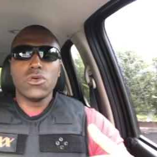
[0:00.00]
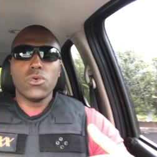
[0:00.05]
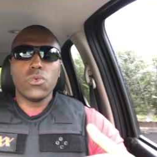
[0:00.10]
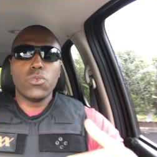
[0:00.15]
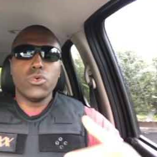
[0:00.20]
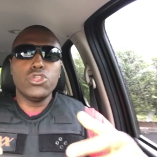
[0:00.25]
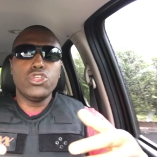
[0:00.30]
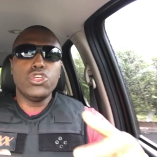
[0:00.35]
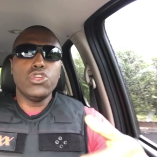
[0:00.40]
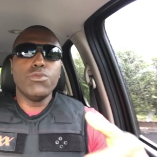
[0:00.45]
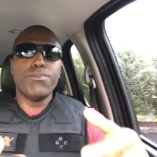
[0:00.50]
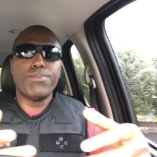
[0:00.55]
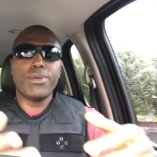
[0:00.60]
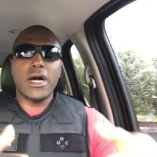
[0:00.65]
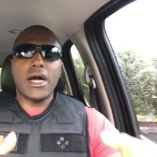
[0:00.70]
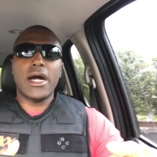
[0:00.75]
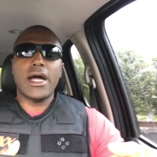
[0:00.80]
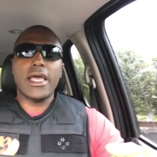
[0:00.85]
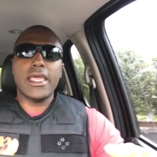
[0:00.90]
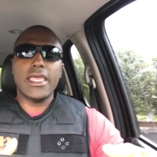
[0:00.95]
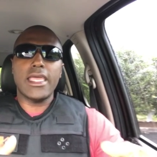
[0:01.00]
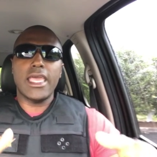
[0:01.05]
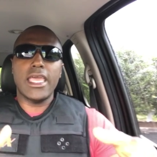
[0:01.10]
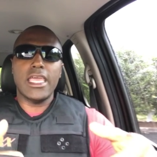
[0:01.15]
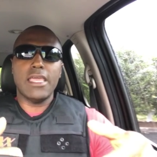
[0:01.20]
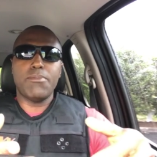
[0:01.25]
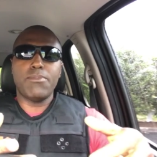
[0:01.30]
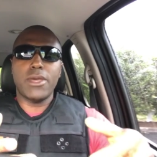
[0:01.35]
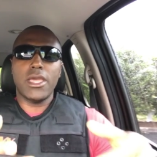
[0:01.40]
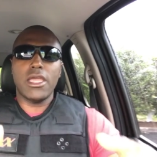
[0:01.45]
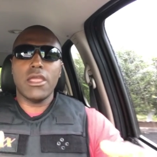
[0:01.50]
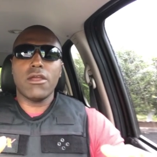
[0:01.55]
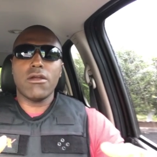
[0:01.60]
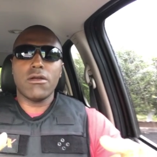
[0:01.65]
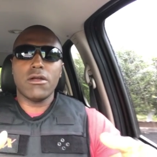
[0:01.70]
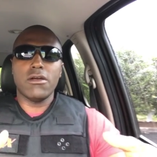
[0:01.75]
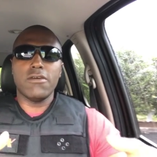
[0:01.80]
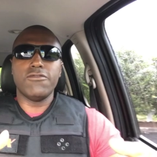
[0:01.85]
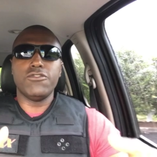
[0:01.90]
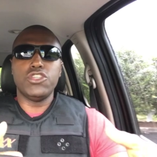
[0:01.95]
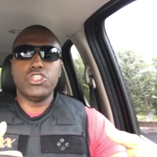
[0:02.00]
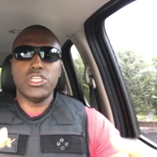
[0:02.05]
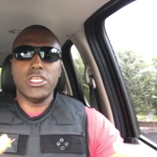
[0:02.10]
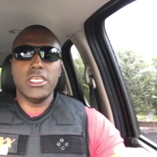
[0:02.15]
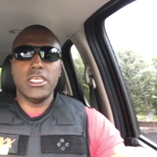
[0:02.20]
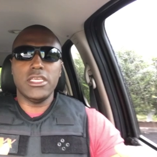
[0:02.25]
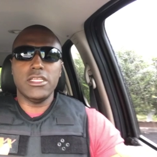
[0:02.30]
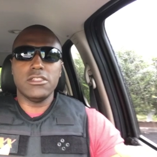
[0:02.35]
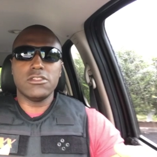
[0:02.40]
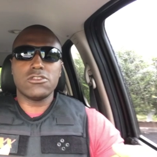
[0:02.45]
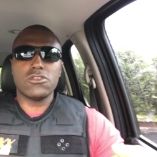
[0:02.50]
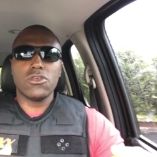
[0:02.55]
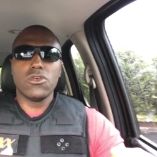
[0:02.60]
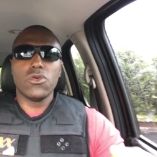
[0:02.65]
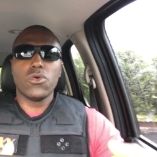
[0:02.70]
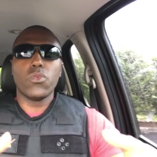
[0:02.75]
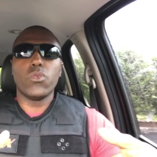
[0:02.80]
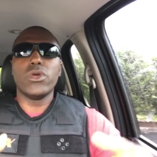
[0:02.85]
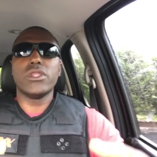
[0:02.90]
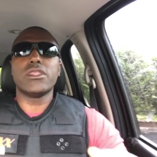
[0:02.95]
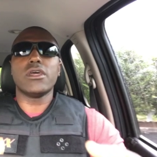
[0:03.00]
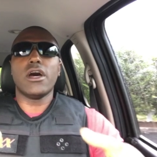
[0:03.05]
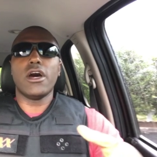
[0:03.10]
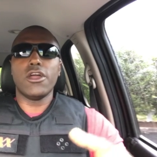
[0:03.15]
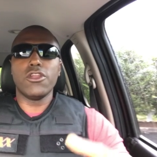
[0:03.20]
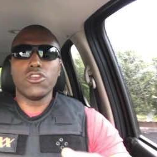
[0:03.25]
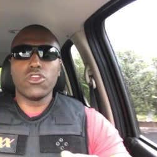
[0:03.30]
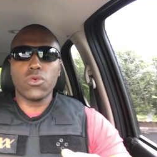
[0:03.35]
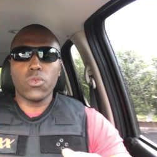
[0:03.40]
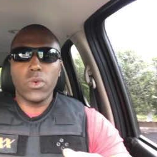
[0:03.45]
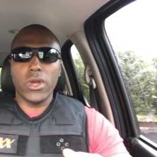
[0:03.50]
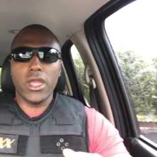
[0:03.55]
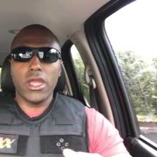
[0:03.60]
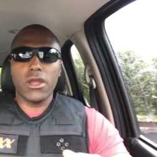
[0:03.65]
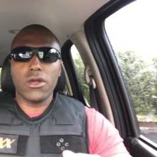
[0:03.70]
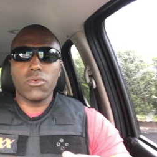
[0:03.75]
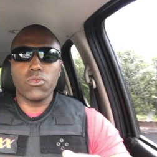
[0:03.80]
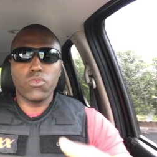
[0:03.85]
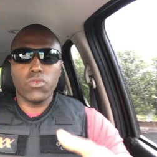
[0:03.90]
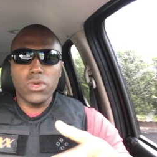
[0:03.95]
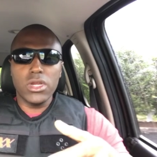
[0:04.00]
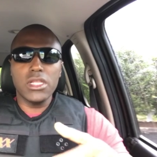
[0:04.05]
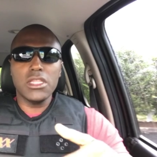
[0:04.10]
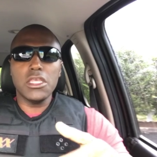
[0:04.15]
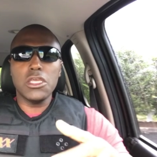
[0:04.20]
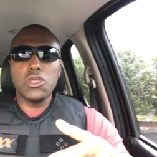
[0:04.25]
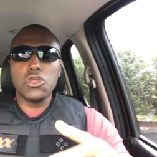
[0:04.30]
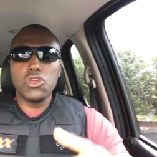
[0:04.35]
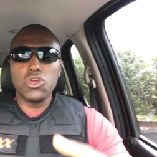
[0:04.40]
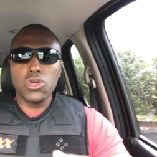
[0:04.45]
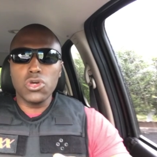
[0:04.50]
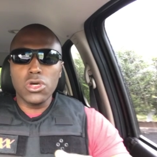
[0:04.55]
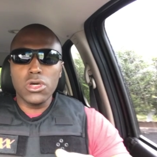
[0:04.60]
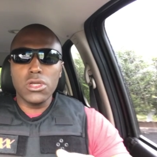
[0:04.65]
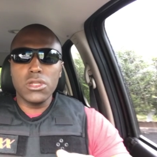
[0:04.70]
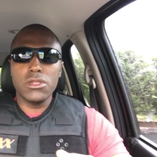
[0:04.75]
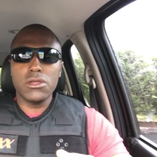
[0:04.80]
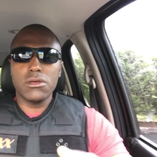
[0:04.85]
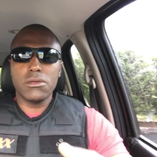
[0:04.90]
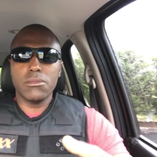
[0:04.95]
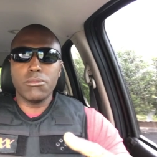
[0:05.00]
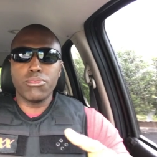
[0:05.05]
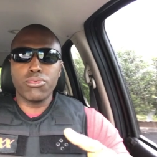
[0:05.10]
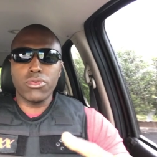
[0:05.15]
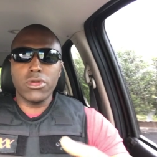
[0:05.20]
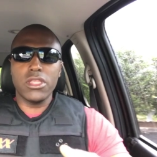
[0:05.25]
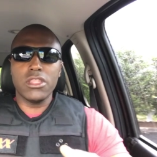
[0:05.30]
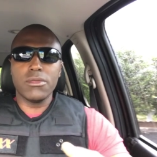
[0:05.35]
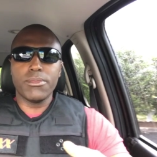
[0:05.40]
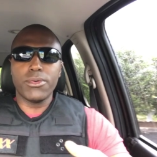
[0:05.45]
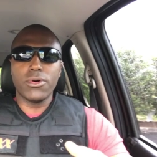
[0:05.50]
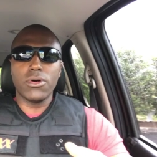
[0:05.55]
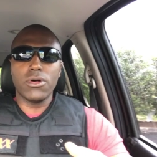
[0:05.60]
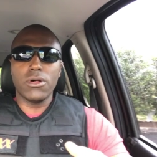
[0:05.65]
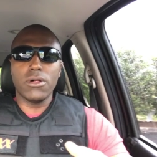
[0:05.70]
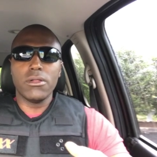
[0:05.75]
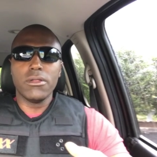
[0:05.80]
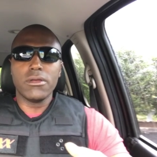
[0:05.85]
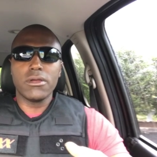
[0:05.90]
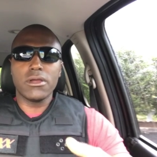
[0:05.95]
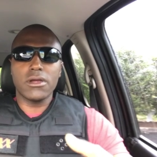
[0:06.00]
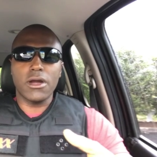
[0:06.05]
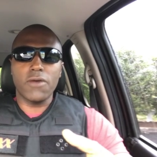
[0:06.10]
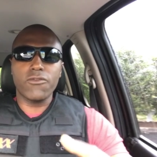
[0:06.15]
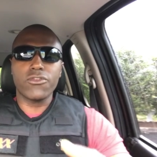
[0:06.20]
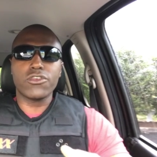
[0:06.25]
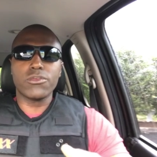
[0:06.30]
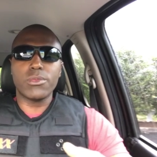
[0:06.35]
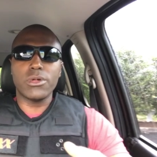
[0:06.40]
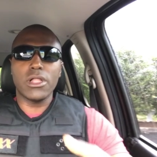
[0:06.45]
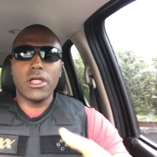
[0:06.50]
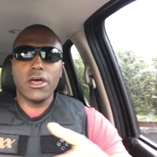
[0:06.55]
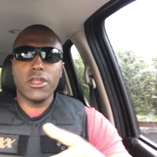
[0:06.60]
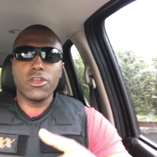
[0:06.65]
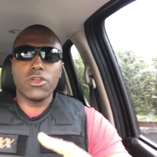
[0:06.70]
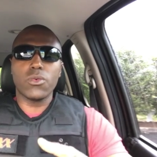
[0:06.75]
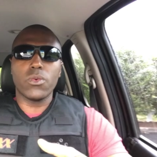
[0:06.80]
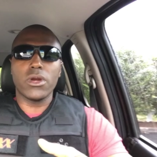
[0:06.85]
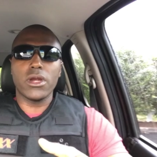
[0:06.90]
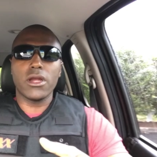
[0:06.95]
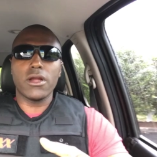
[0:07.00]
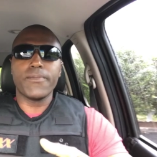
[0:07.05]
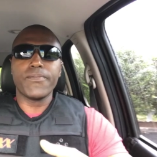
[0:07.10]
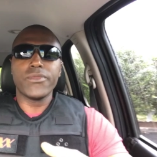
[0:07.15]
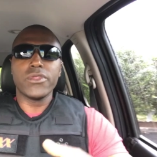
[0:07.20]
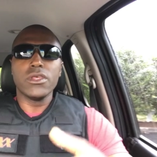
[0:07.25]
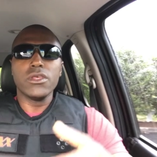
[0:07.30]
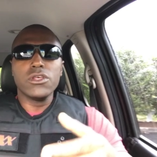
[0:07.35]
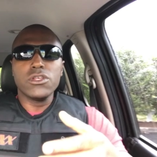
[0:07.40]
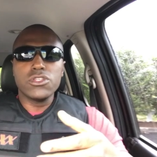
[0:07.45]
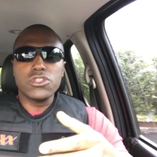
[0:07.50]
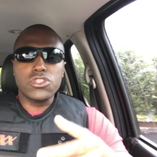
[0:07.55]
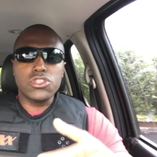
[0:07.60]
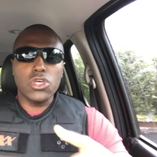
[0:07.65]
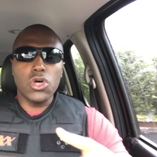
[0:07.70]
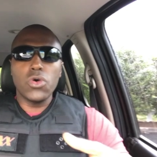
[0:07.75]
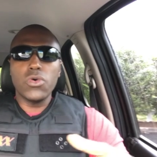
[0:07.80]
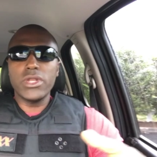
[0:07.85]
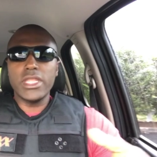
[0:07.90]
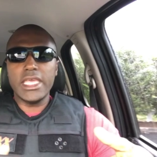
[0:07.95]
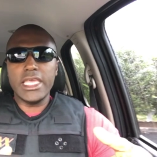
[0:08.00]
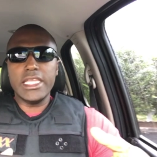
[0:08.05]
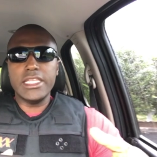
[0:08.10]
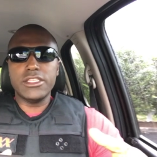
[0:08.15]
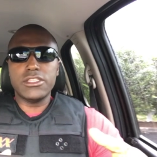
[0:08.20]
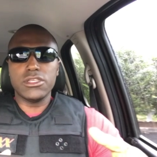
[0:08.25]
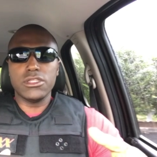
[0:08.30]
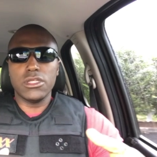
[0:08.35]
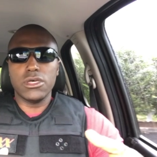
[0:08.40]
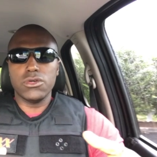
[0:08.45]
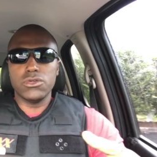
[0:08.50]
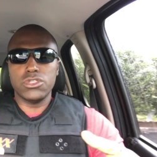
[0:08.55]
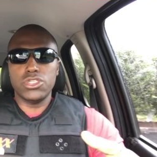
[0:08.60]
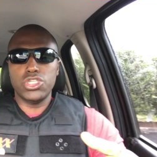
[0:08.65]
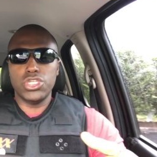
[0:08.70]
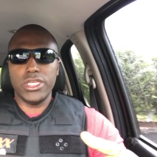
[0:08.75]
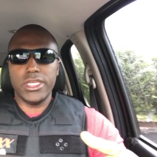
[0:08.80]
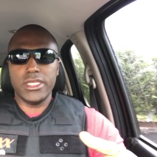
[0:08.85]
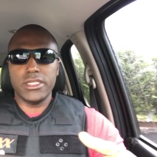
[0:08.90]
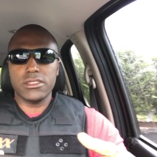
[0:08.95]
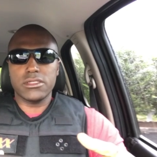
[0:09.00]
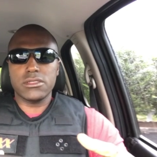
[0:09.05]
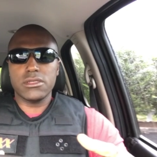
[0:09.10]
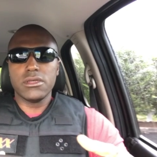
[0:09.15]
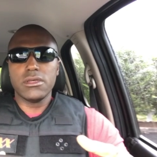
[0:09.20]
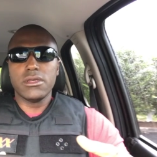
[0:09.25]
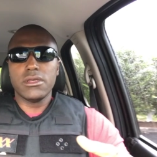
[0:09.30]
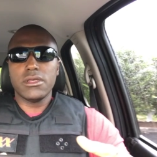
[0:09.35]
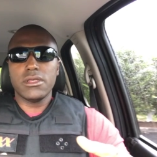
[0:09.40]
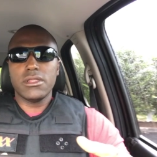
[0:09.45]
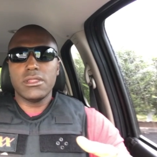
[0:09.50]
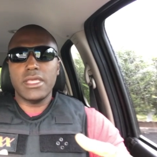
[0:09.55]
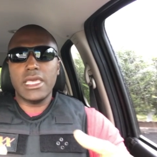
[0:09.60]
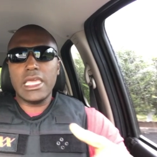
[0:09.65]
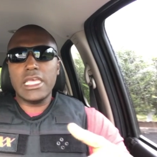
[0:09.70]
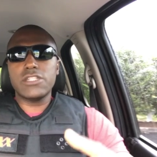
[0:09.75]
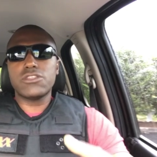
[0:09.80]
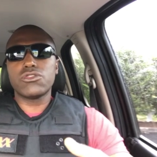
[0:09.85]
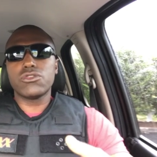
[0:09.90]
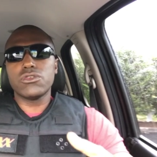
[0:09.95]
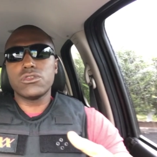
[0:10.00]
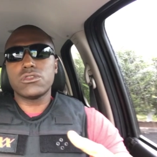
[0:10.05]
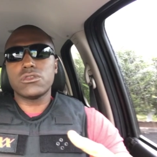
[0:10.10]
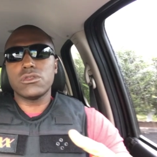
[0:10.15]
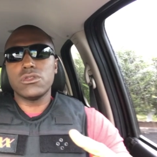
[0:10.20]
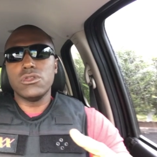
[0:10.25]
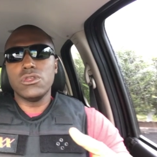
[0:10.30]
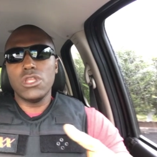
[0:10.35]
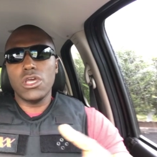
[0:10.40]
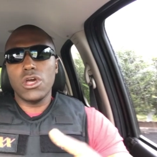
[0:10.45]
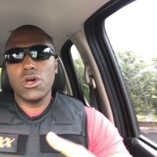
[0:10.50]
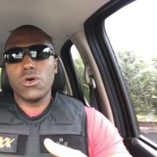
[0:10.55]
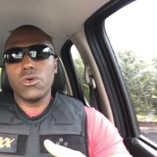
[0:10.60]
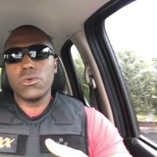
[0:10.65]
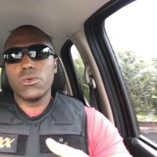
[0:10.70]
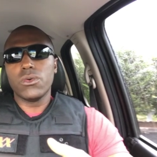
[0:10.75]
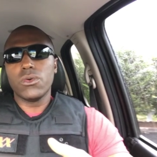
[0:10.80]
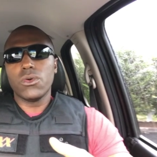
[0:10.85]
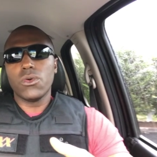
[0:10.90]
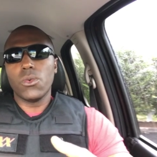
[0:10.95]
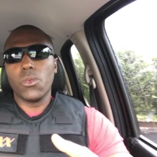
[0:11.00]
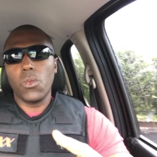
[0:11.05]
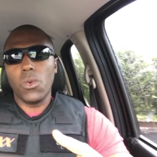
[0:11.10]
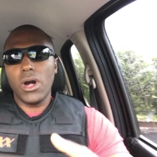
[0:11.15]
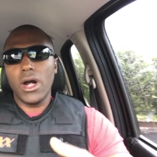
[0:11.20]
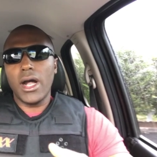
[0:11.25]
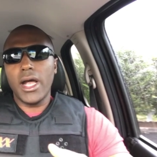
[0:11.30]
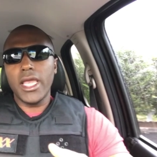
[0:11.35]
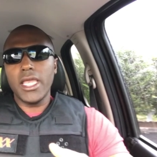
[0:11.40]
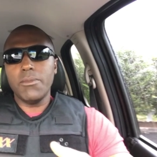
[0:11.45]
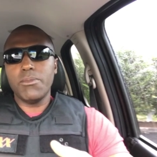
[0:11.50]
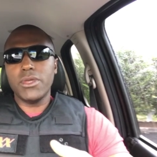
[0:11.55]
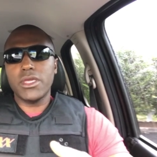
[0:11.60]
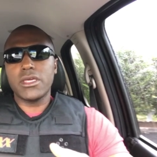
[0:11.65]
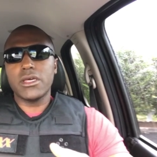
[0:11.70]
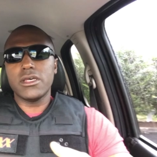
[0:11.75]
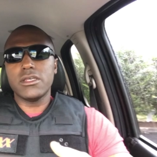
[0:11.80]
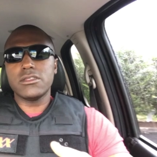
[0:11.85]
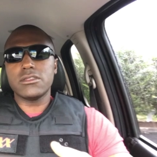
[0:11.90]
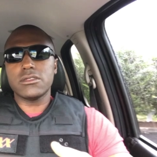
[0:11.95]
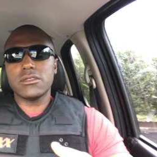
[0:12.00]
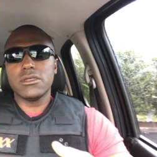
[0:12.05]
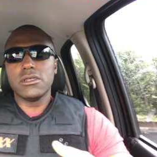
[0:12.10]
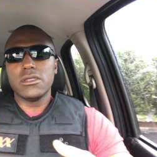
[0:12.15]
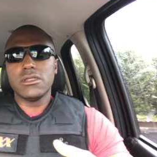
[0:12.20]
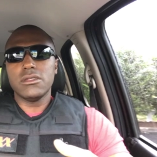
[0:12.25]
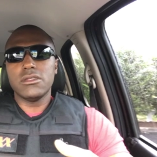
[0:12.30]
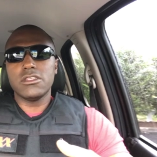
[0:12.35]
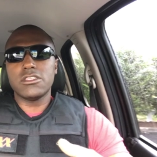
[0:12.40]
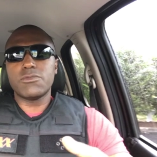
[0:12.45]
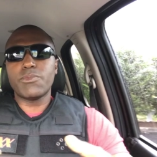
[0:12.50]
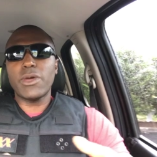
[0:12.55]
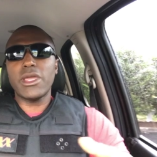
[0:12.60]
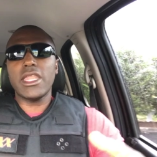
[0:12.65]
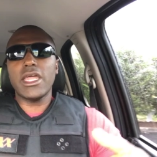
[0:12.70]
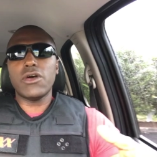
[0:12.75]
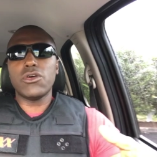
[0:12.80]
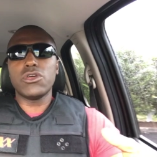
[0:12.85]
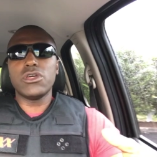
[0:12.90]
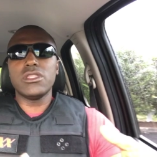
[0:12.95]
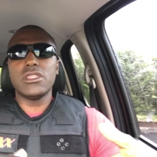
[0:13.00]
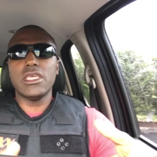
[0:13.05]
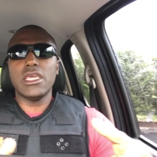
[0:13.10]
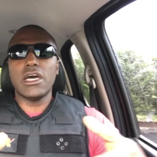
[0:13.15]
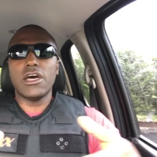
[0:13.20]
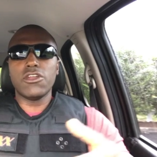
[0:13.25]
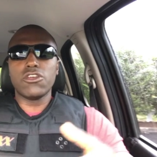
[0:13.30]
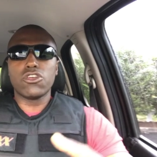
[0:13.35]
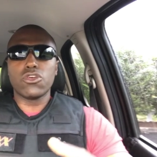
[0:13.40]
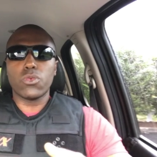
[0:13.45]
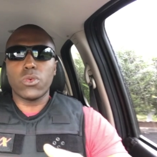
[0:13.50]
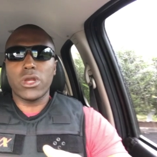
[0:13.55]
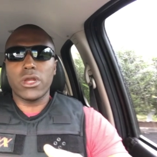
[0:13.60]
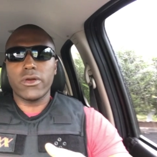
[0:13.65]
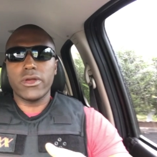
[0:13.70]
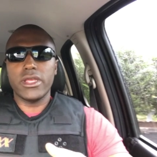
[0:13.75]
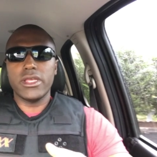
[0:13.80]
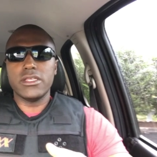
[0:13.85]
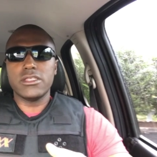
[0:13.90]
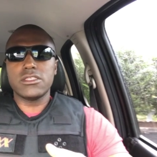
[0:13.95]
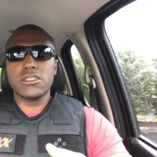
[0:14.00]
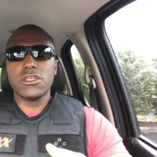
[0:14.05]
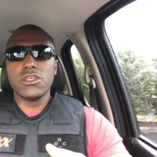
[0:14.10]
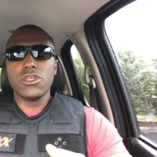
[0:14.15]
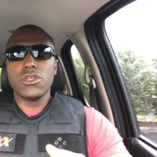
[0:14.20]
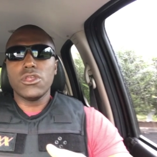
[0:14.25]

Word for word: would you buy a pair of jeans with underwear, really good, breathable, comfortable underwear sewn into those jeans? The answer is no. Why? Because despite how good the underwear is,